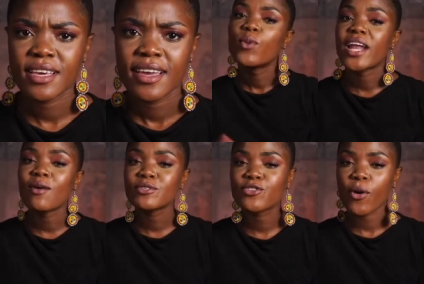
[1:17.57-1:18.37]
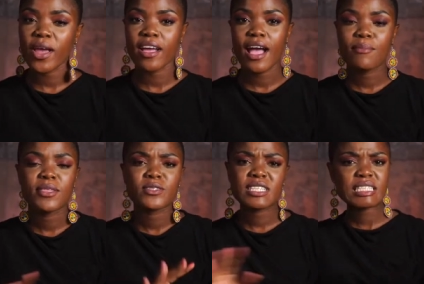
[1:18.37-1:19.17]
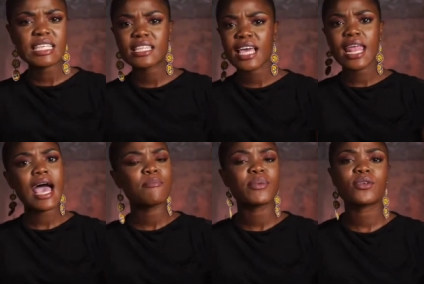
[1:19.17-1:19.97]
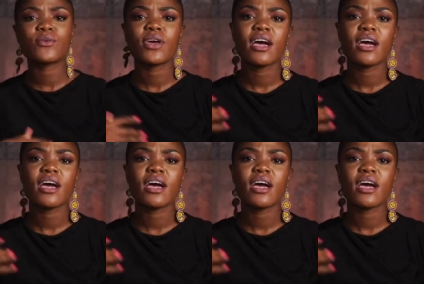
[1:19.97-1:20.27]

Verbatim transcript: when I was growing up, there was this thing that happened.